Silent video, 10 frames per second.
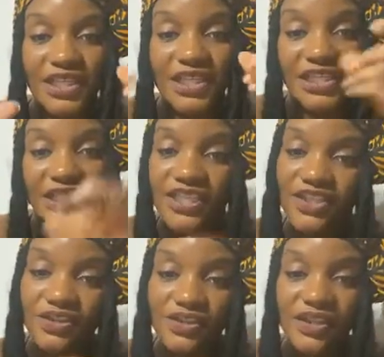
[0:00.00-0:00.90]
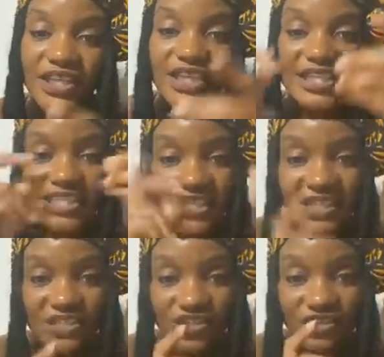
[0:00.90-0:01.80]
clear and
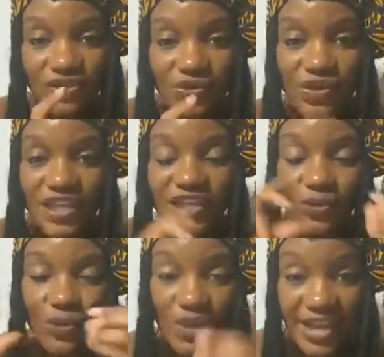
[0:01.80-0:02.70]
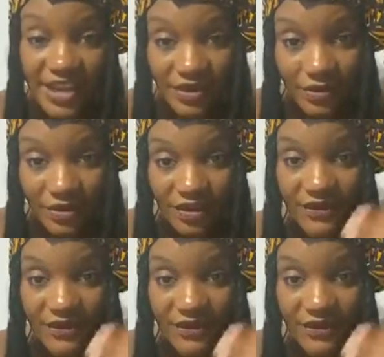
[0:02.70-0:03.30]
intentional and aware